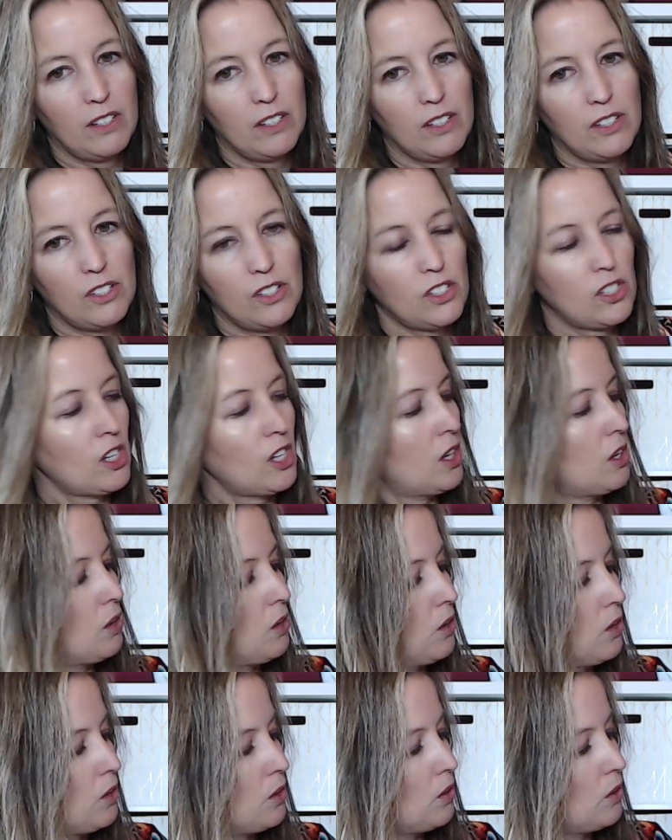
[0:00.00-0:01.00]

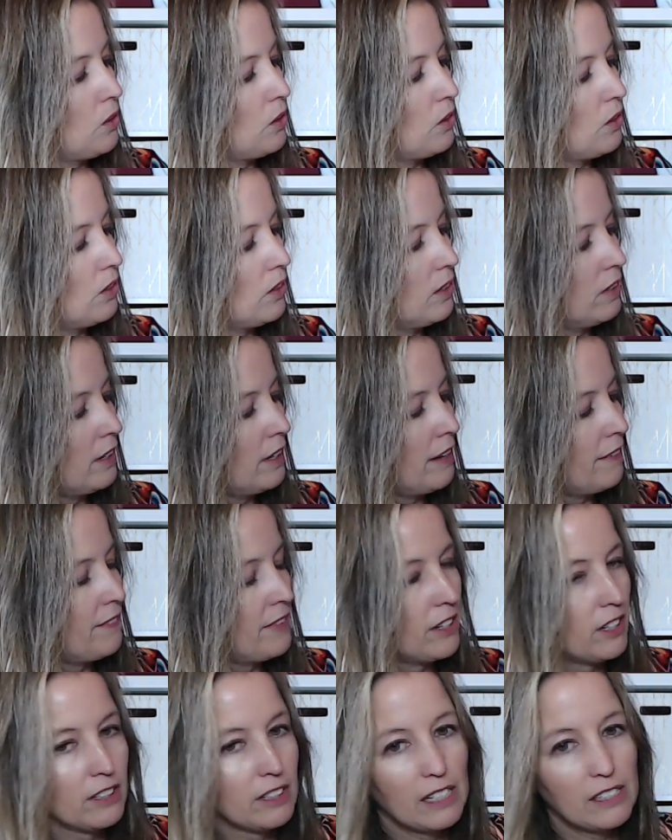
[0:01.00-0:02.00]
So I
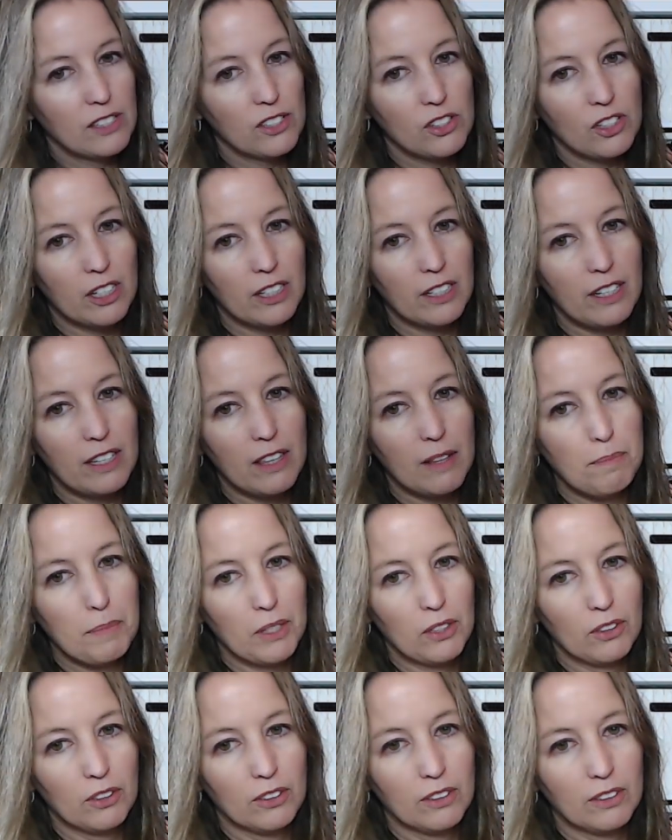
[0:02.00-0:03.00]
figured I'd start in the
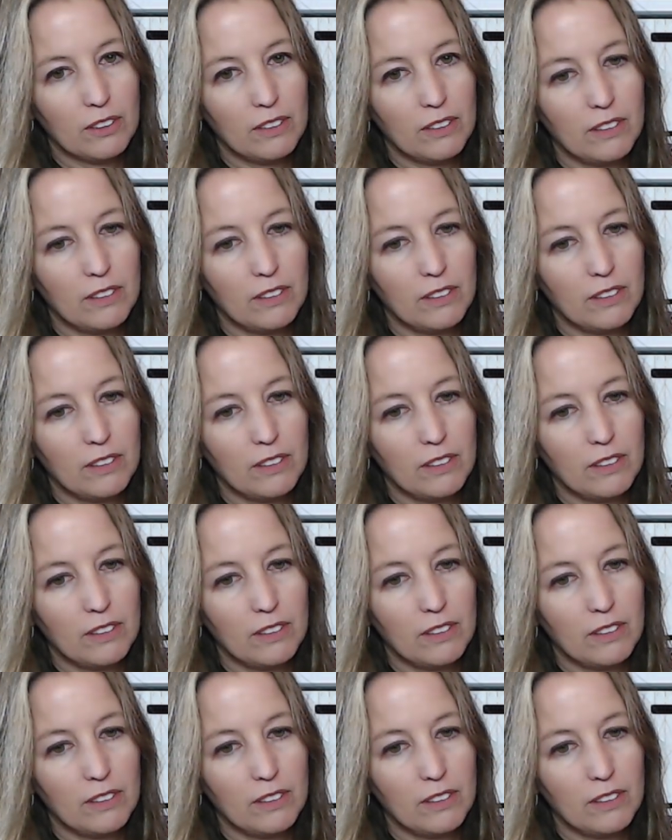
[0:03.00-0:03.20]
middle.